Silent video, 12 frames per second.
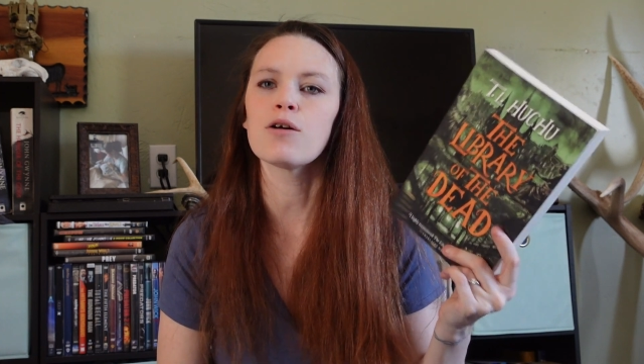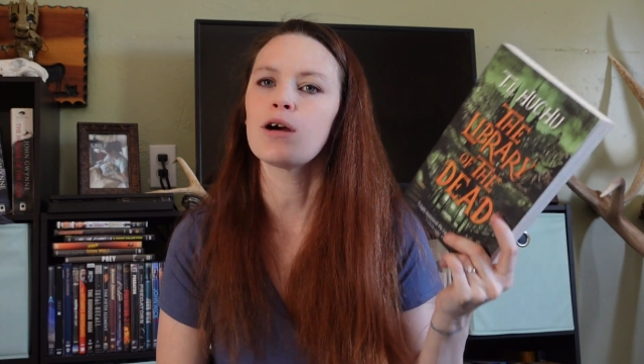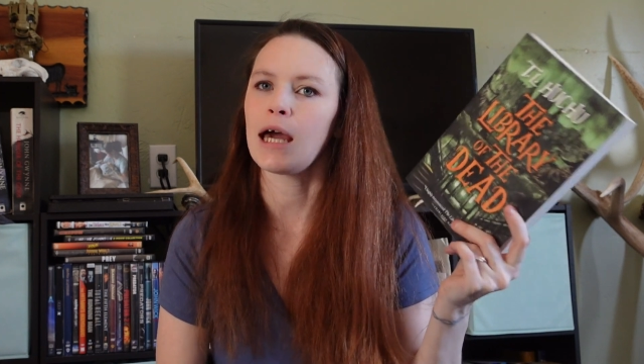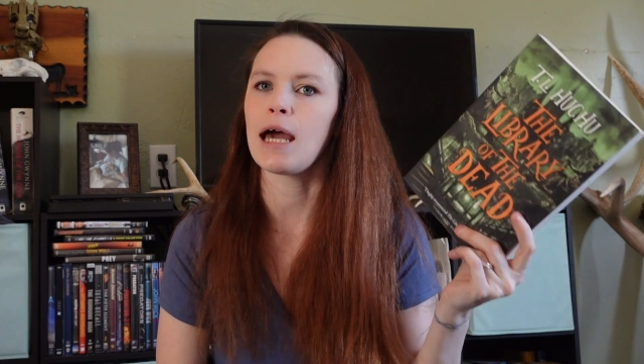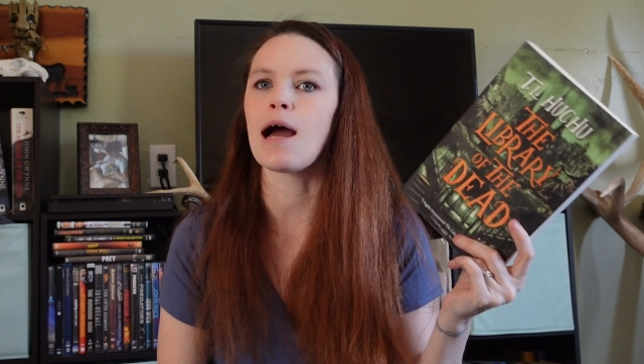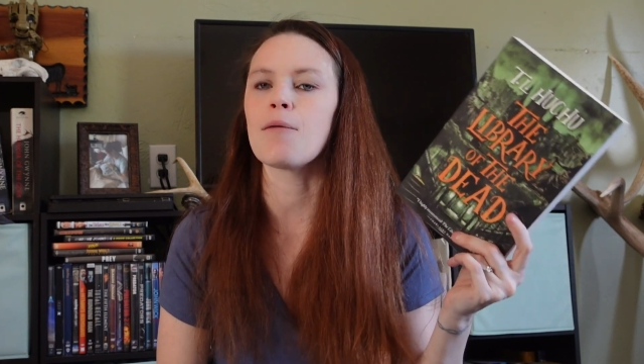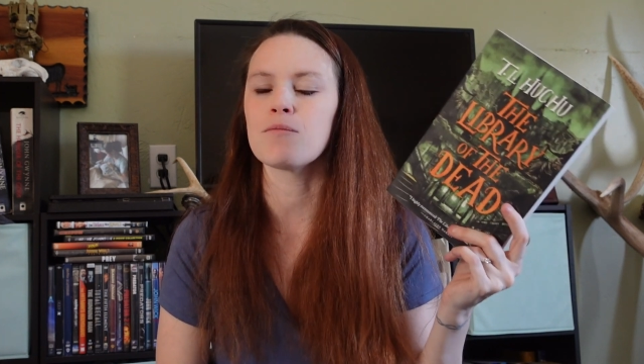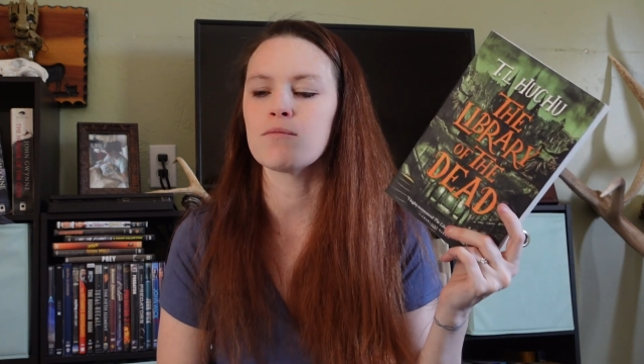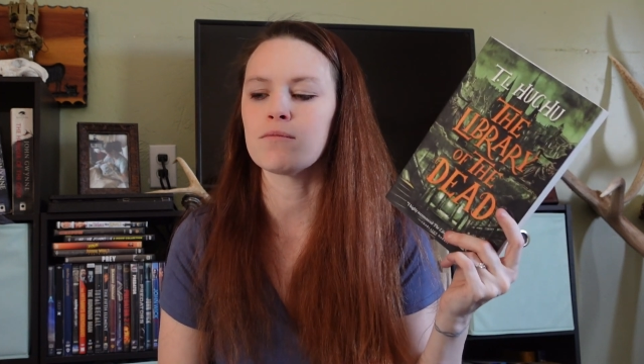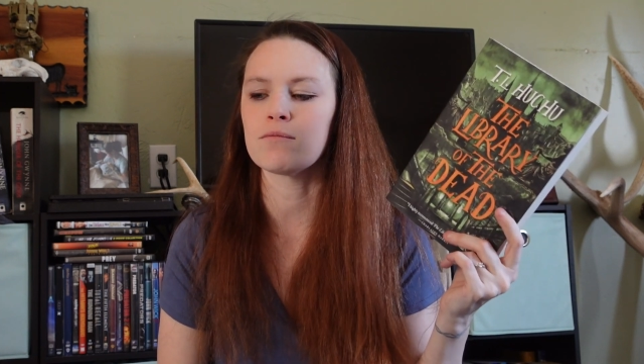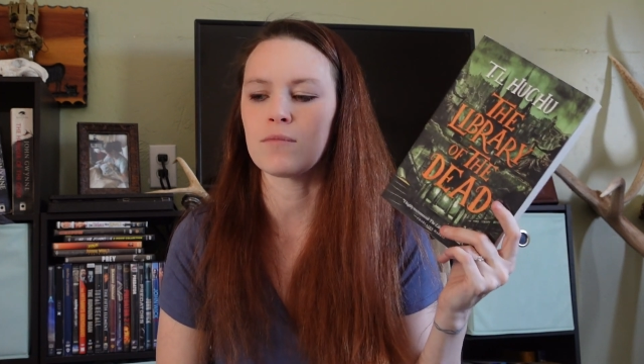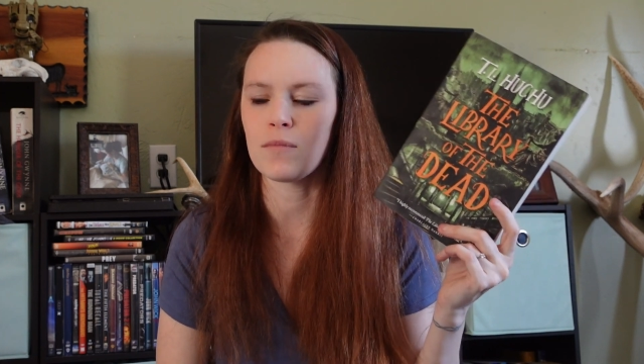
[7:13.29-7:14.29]
okay,
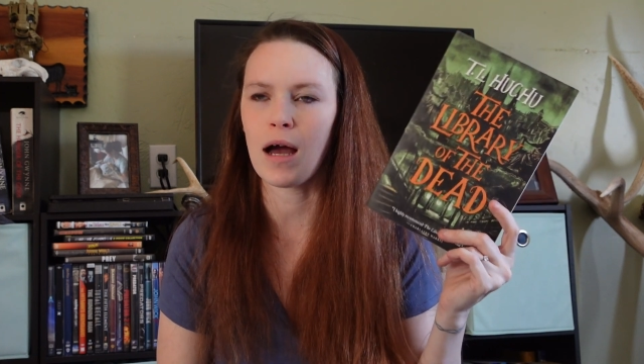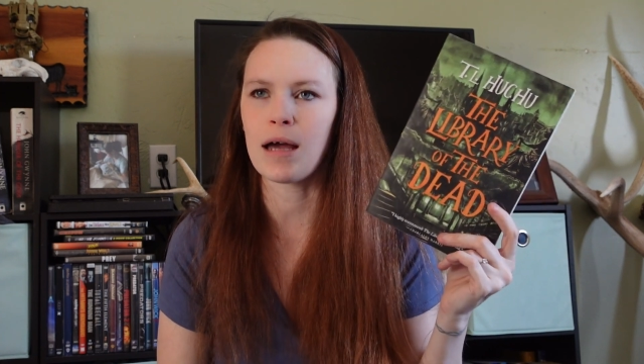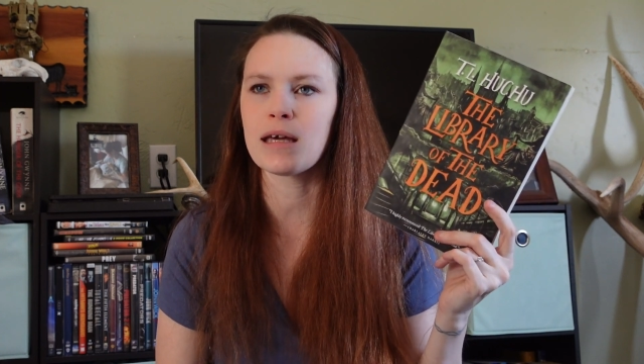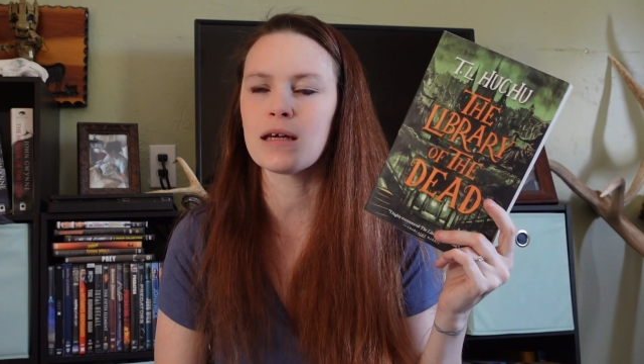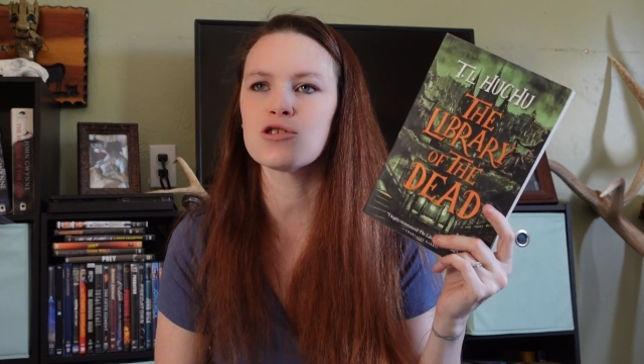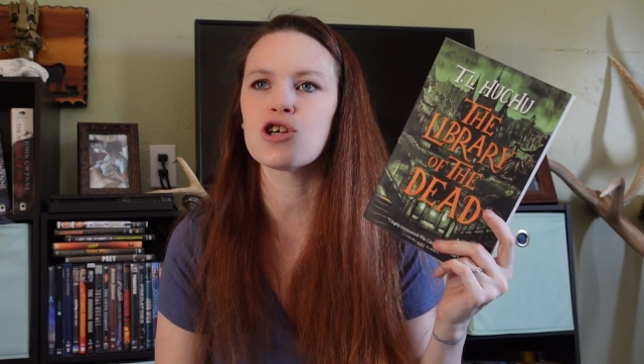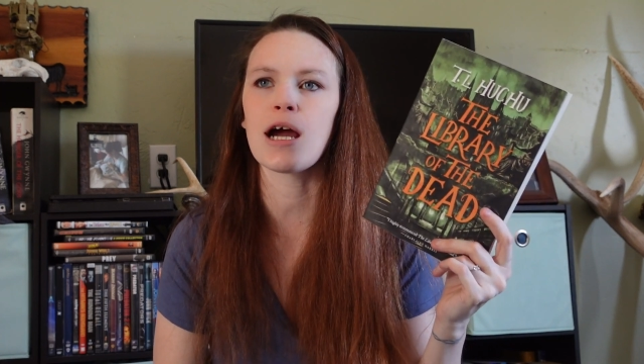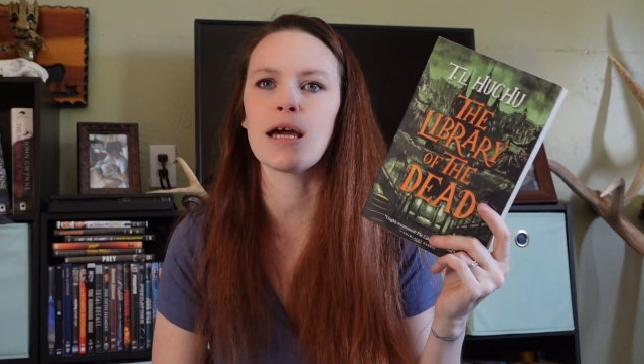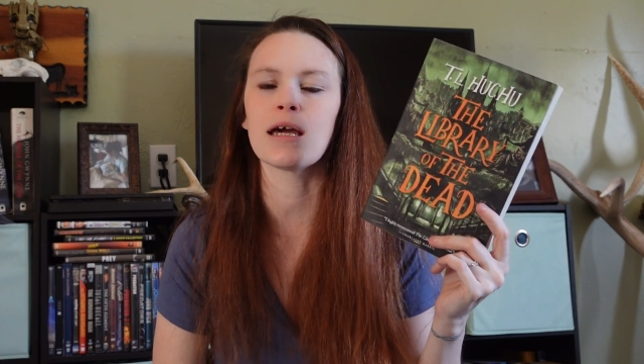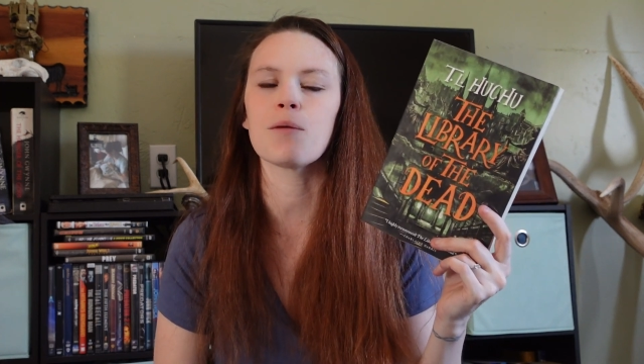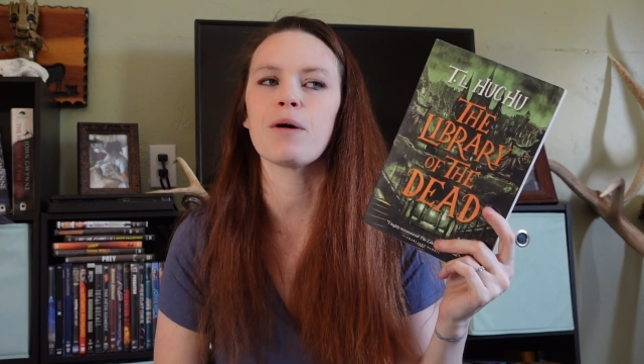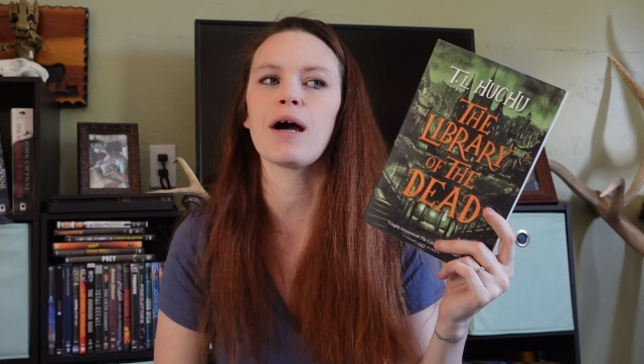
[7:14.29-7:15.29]
I can try
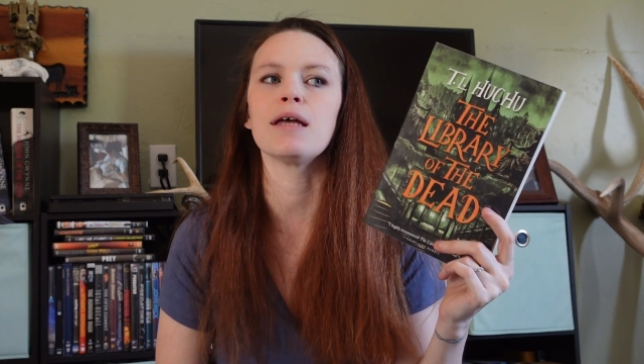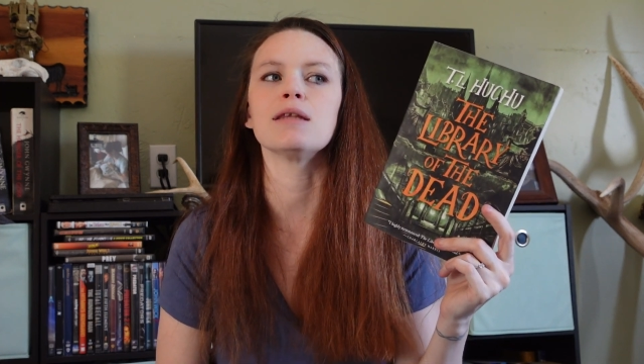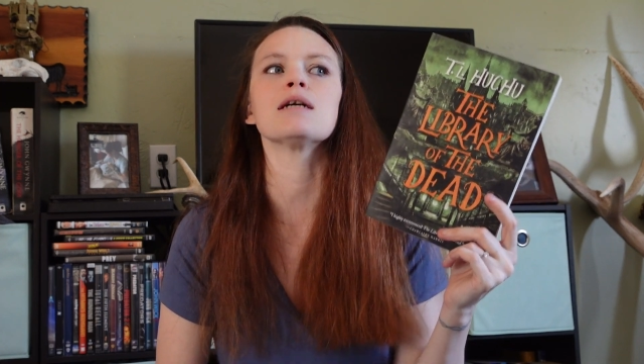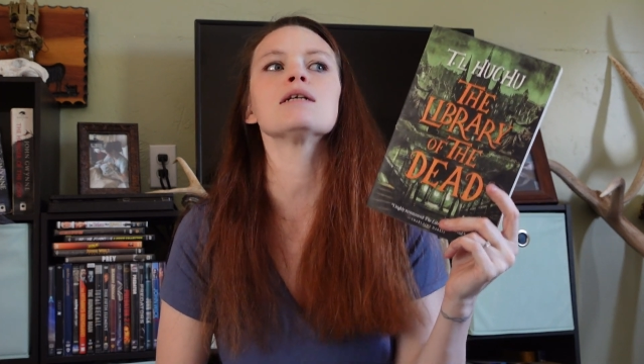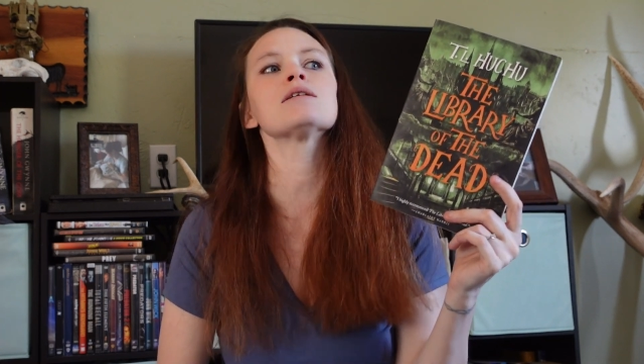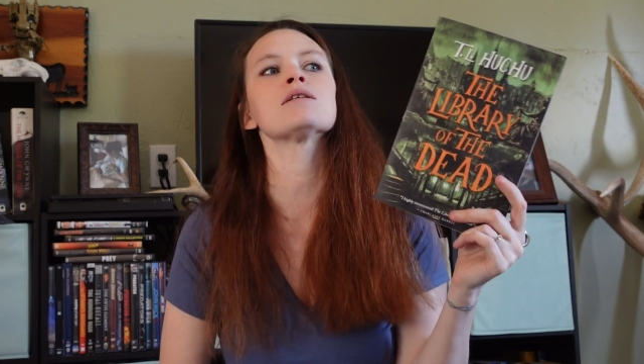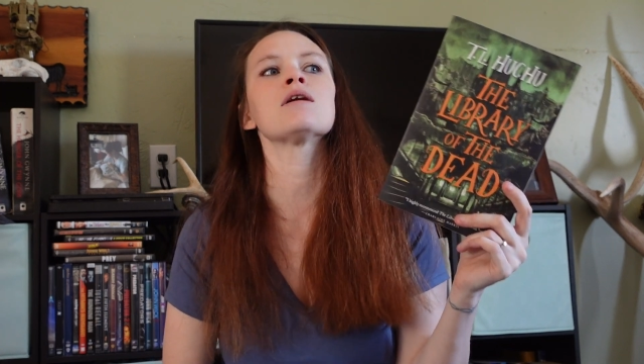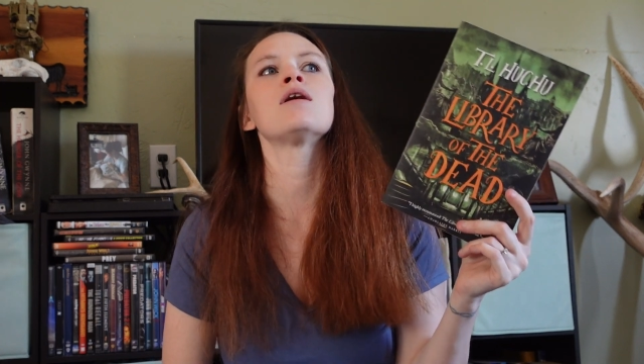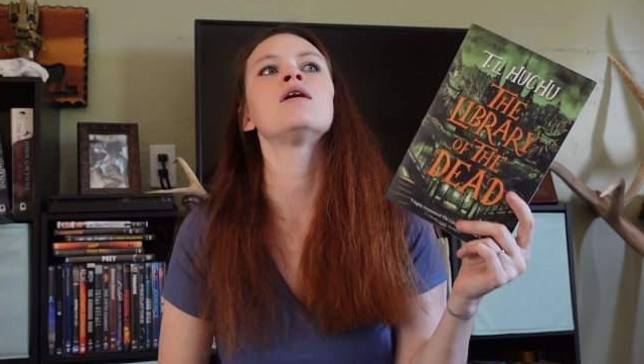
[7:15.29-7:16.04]
and get behind this.